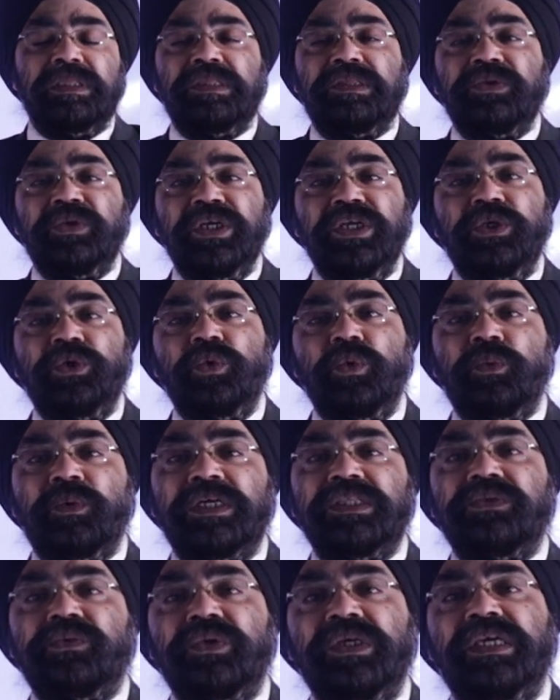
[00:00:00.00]

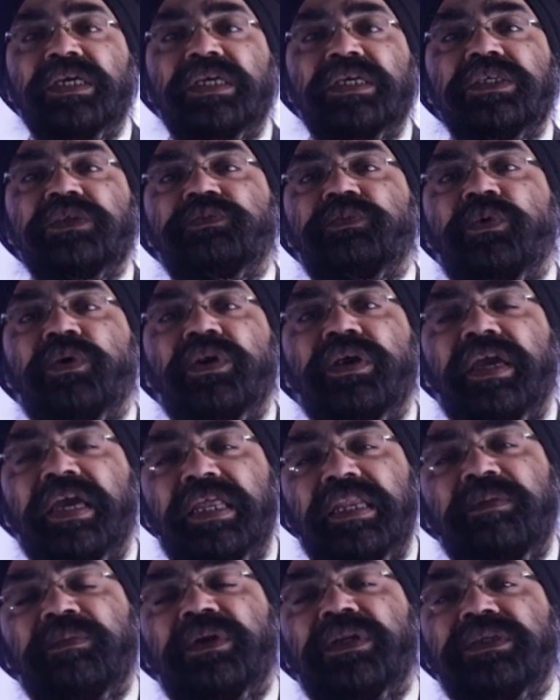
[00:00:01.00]
3213 is for
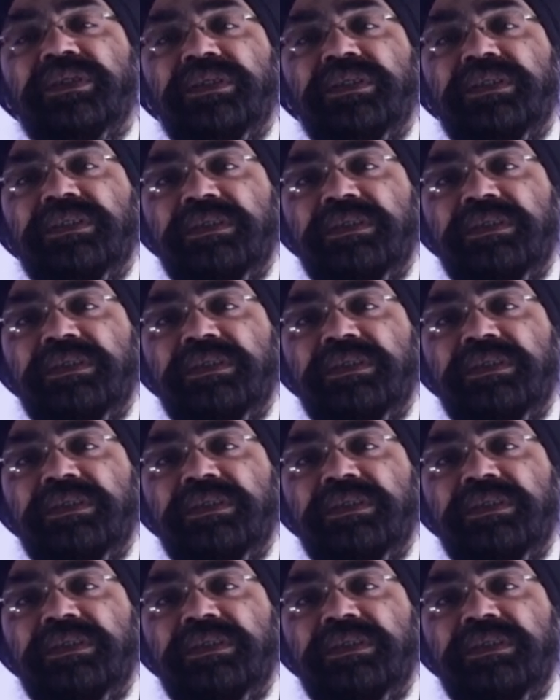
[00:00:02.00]
animal